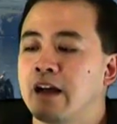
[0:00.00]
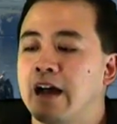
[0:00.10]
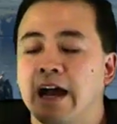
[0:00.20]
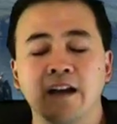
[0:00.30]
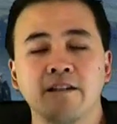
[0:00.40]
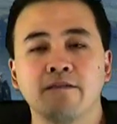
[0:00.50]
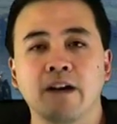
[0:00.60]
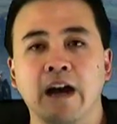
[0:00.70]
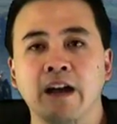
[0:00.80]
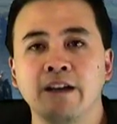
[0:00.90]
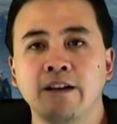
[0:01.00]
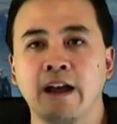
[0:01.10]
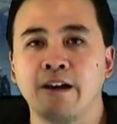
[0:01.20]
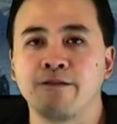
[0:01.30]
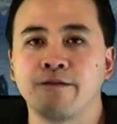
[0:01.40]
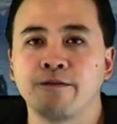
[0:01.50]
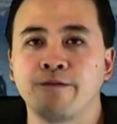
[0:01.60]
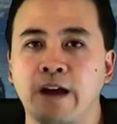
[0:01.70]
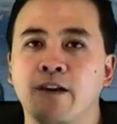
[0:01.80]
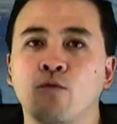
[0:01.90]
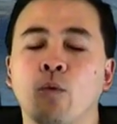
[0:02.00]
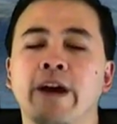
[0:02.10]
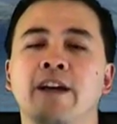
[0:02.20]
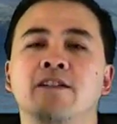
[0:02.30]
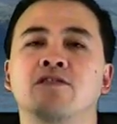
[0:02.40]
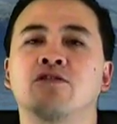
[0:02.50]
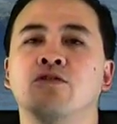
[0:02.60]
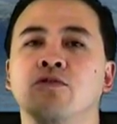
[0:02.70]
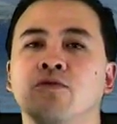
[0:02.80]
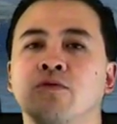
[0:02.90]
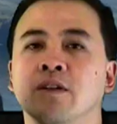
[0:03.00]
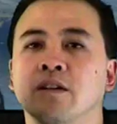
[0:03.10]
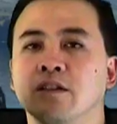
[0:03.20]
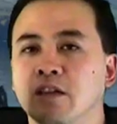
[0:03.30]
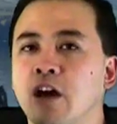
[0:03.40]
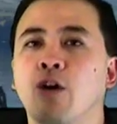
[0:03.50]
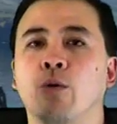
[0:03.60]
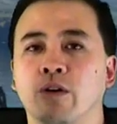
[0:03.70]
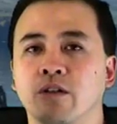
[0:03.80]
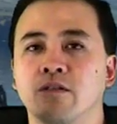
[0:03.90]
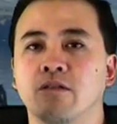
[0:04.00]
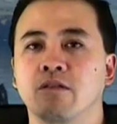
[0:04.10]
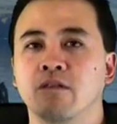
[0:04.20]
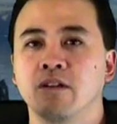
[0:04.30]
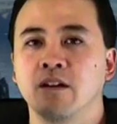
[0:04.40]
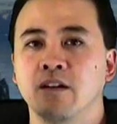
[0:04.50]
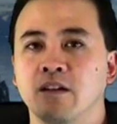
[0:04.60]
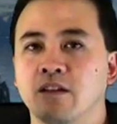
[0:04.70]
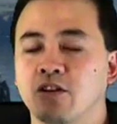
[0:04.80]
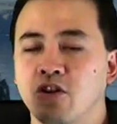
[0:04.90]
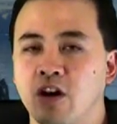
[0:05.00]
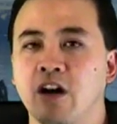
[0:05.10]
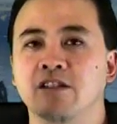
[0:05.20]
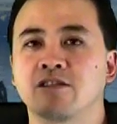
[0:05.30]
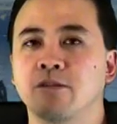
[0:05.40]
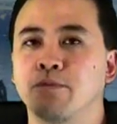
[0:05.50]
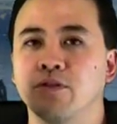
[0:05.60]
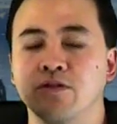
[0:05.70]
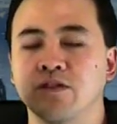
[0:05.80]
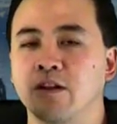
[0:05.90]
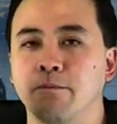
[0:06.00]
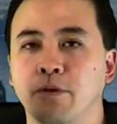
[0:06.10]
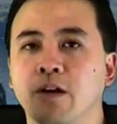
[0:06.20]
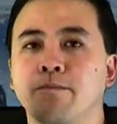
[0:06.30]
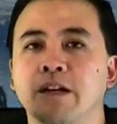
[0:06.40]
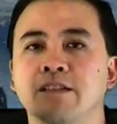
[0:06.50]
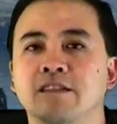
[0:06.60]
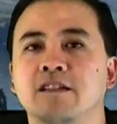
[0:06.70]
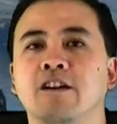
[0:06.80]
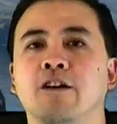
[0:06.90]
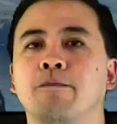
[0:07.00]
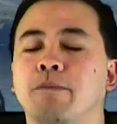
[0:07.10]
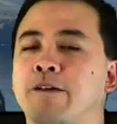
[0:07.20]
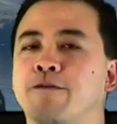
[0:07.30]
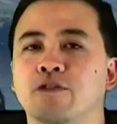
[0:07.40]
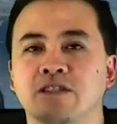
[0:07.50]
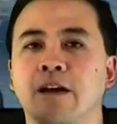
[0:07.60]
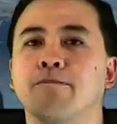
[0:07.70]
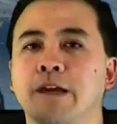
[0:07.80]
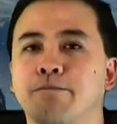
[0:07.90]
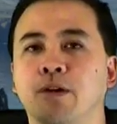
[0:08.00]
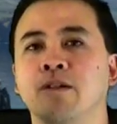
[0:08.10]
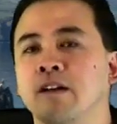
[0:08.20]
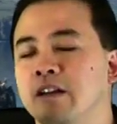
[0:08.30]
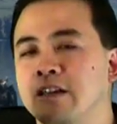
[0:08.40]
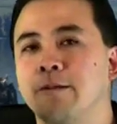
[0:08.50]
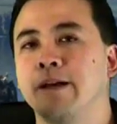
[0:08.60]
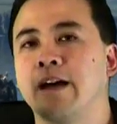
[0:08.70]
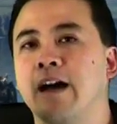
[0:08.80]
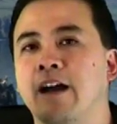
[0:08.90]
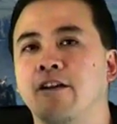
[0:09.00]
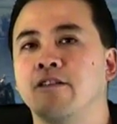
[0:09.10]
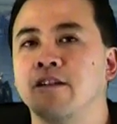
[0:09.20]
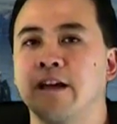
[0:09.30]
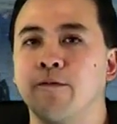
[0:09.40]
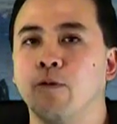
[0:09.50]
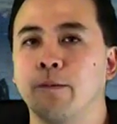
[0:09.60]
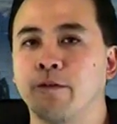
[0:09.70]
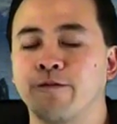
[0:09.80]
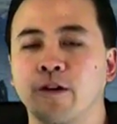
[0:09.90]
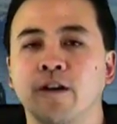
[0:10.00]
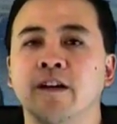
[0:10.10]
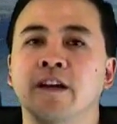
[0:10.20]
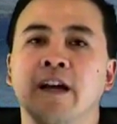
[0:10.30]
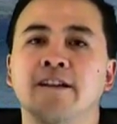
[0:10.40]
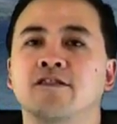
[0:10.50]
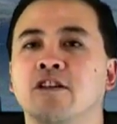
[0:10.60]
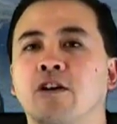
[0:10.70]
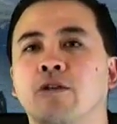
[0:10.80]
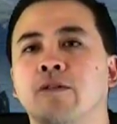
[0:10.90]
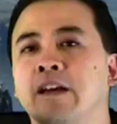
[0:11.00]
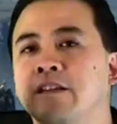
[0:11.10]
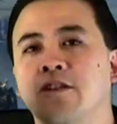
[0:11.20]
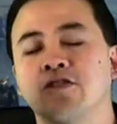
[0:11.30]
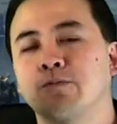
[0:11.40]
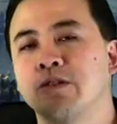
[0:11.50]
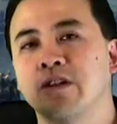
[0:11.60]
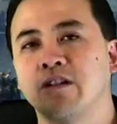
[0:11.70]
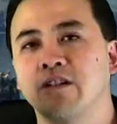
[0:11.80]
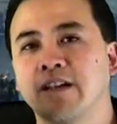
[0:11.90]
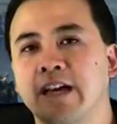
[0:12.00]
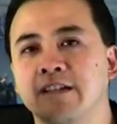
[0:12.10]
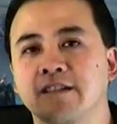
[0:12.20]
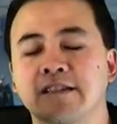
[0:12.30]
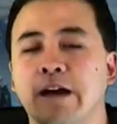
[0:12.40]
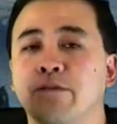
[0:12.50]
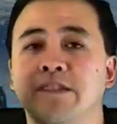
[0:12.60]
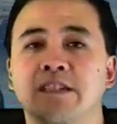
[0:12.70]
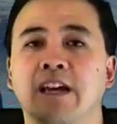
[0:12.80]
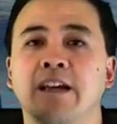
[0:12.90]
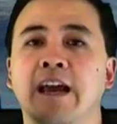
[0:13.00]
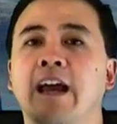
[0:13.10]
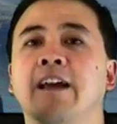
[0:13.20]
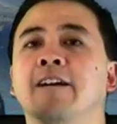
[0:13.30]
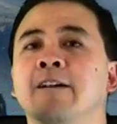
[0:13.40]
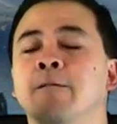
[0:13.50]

I have found ways to lower the cost to produce in a book, but it's still, for some people, a little bit higher than they would prefer. And so in those particular cases, I would say, hey,